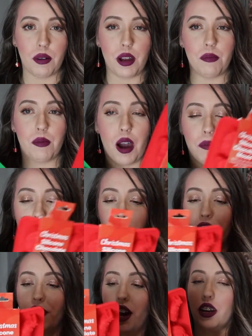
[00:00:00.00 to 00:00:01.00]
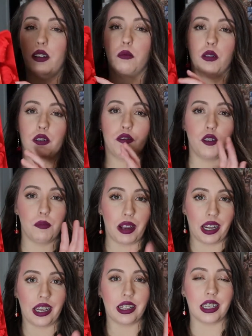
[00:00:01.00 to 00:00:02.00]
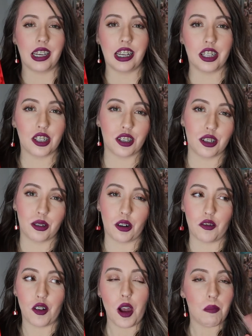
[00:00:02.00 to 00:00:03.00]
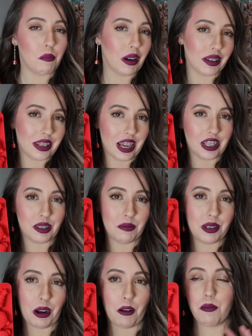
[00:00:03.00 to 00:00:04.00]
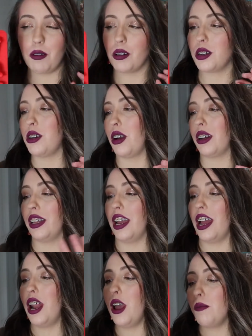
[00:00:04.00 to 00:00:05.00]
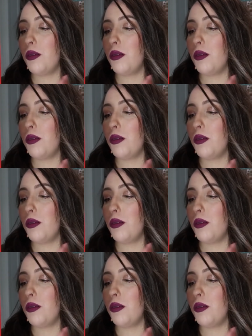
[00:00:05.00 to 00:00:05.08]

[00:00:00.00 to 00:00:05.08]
it might be fun for me and the kids to sort of melt down some dairy milk chocolate,